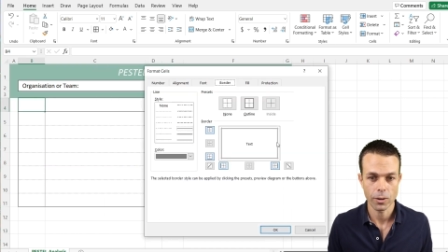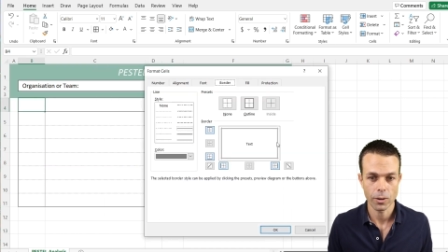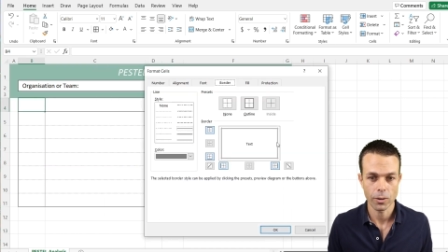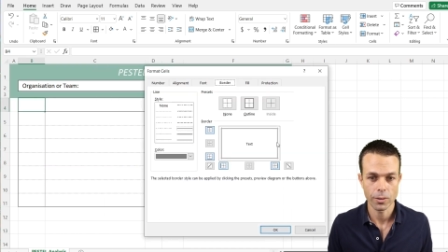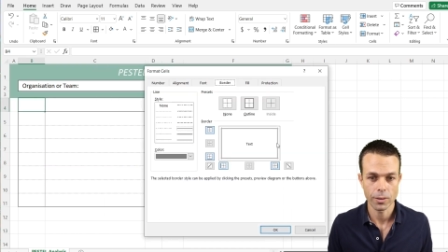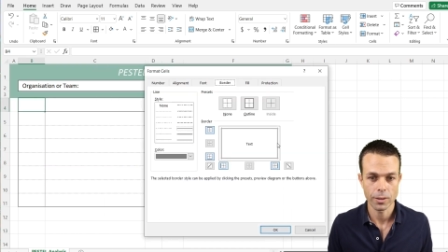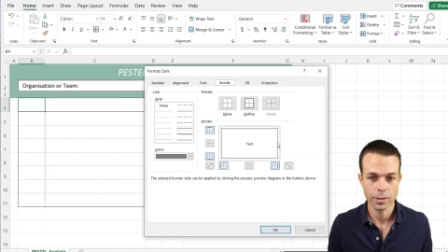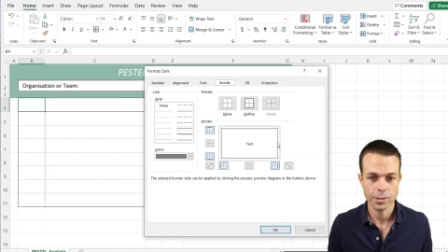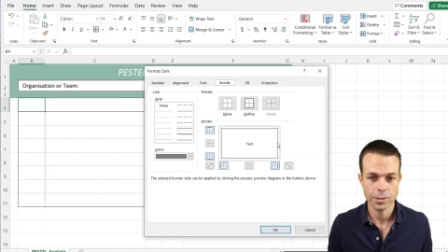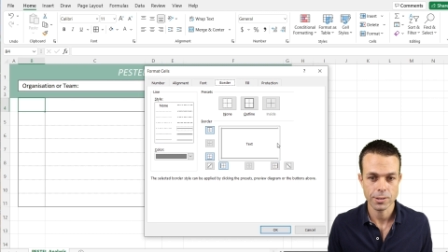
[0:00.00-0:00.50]

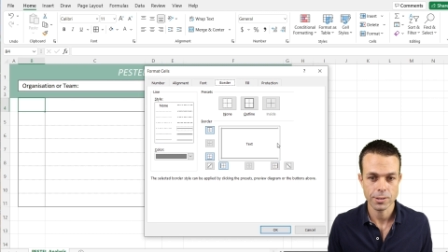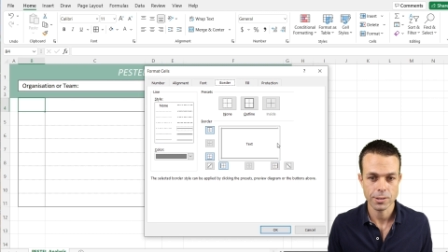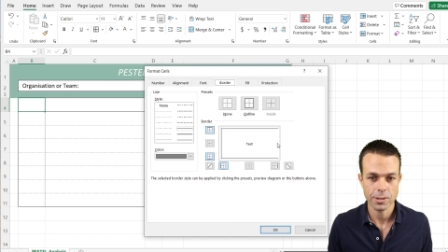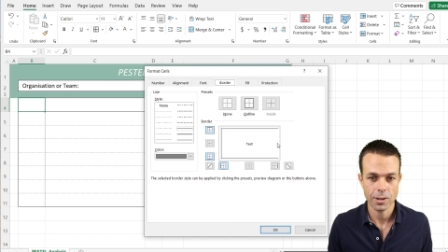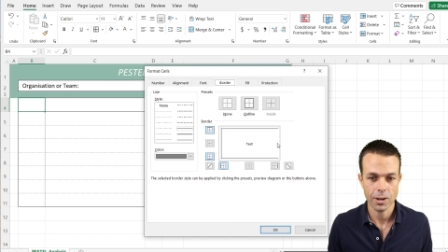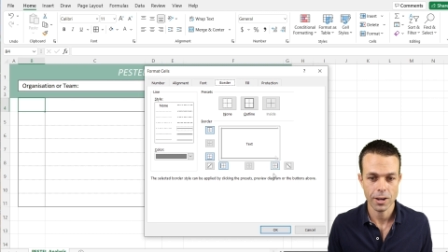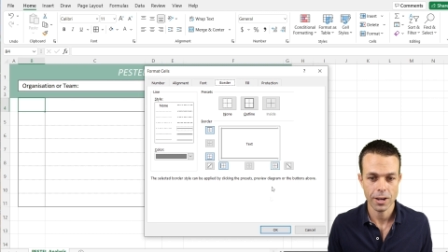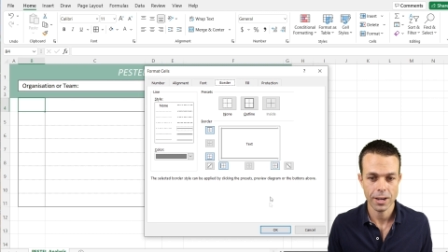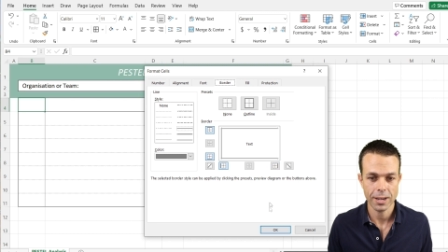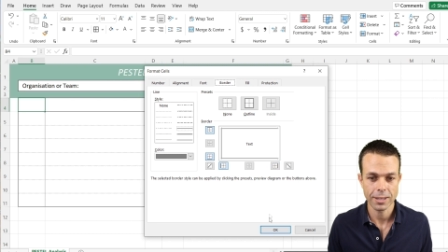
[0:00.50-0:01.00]
on the
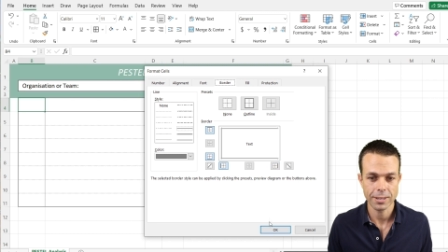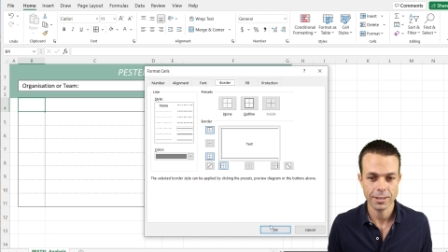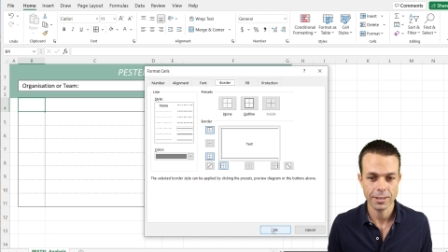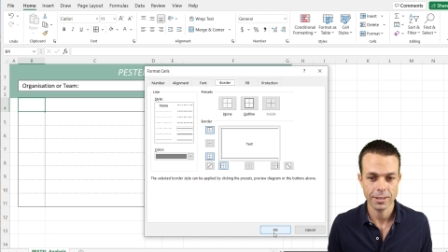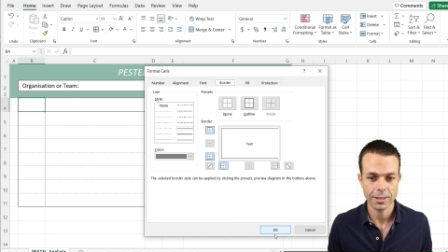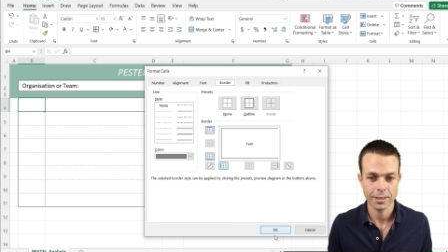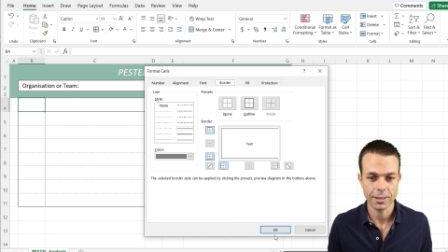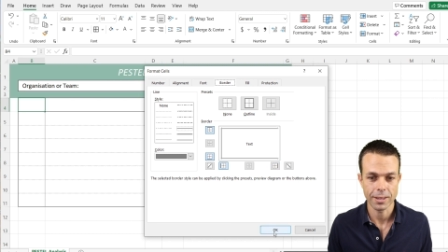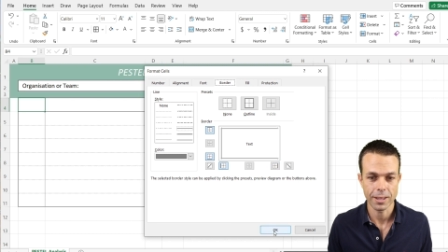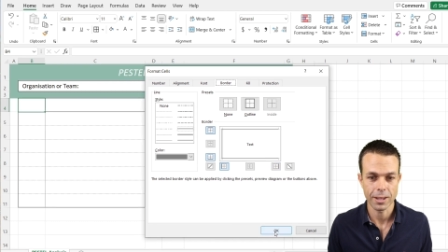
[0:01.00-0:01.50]
side.
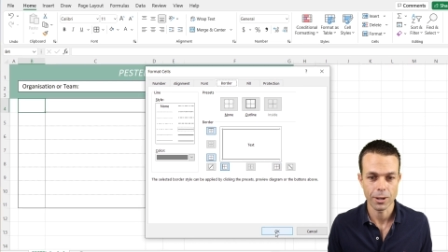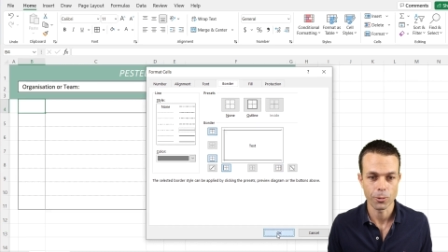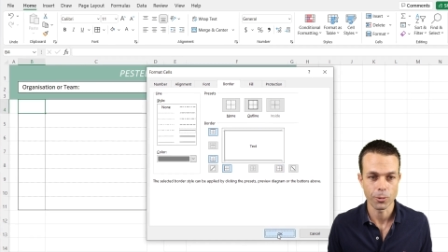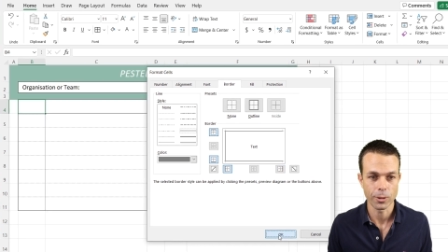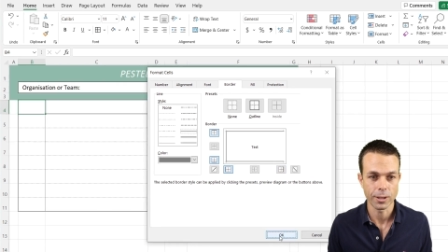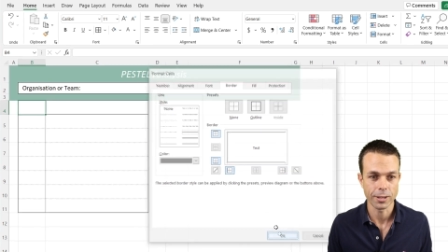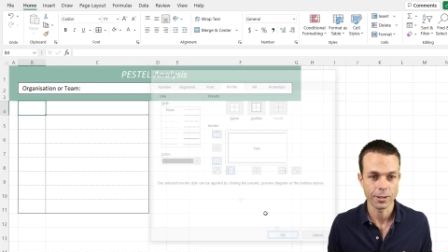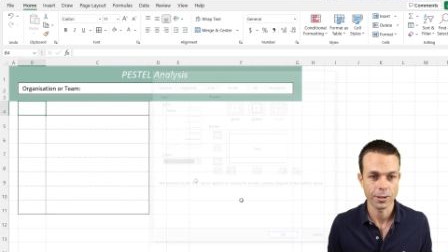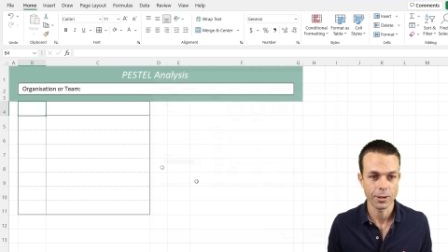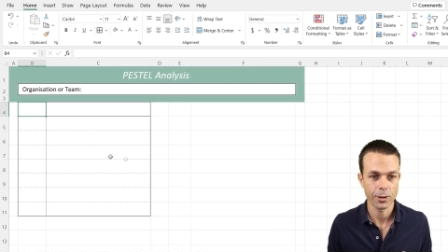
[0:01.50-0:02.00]
There
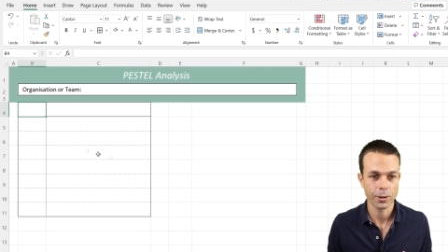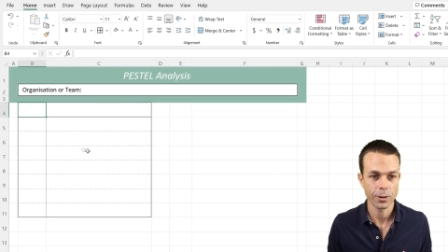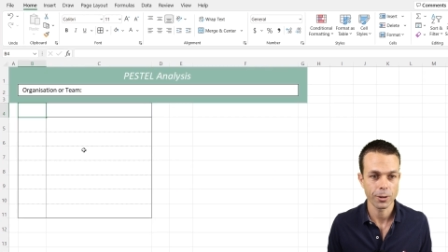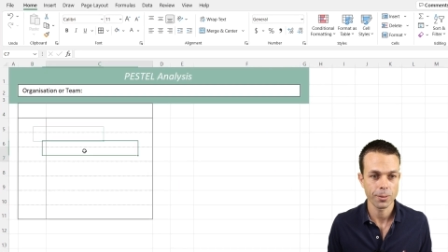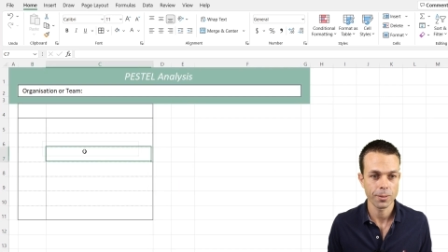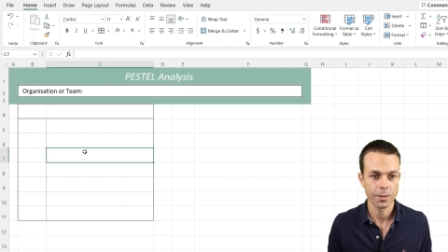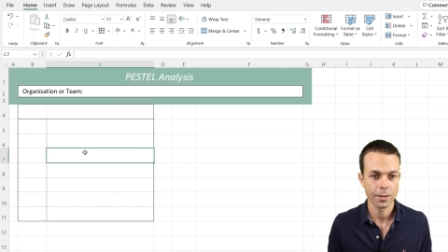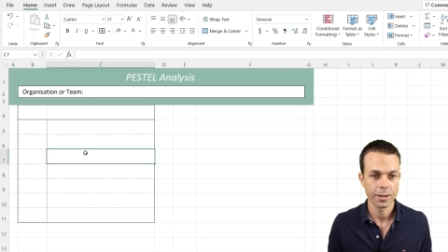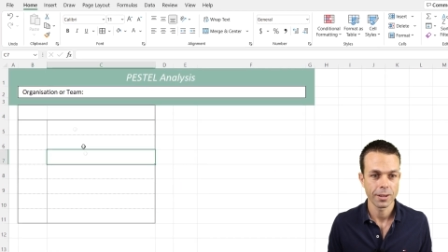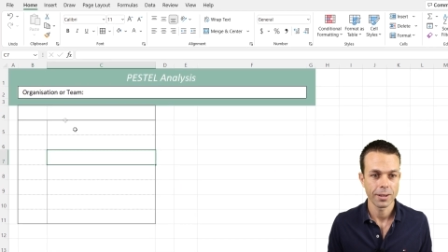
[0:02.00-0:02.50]
we
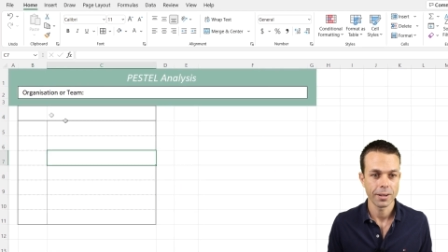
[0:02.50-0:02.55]
go.